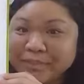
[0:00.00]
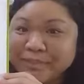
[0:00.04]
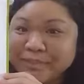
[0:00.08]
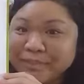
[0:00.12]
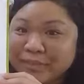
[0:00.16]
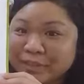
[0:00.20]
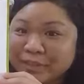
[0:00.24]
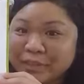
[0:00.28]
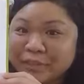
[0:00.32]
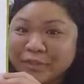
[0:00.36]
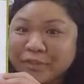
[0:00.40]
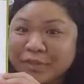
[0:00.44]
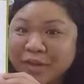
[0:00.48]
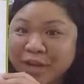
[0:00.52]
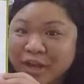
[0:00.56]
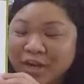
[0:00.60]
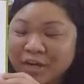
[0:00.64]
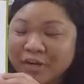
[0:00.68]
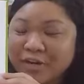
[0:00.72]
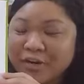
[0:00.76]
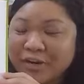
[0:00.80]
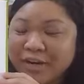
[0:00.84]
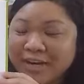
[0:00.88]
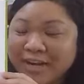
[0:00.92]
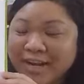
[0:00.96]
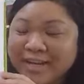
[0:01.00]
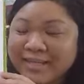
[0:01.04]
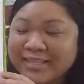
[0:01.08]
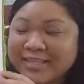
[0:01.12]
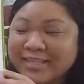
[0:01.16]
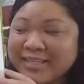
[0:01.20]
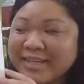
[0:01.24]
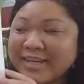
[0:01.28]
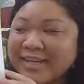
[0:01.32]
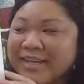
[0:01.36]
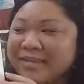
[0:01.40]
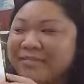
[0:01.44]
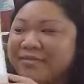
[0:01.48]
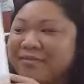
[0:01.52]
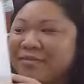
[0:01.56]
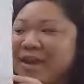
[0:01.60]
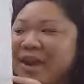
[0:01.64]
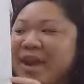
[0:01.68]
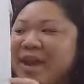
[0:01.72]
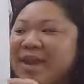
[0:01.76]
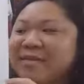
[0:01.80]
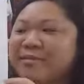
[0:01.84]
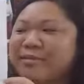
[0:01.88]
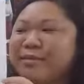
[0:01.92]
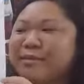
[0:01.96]
So not a great idea for
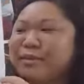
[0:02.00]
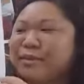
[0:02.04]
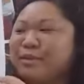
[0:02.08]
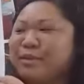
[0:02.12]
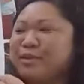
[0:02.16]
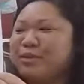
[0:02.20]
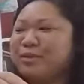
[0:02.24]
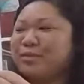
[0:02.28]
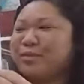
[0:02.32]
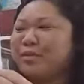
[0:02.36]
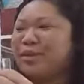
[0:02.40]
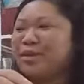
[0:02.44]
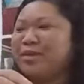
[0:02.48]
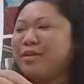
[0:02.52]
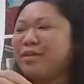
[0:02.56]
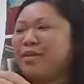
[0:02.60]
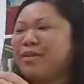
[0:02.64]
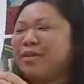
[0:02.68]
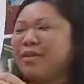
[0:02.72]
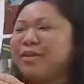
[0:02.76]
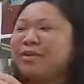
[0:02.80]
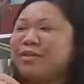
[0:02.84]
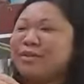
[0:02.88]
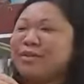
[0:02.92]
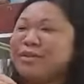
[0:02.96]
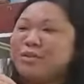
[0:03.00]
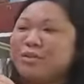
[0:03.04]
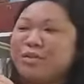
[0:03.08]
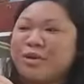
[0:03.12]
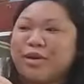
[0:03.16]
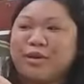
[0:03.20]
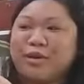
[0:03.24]
animals to wear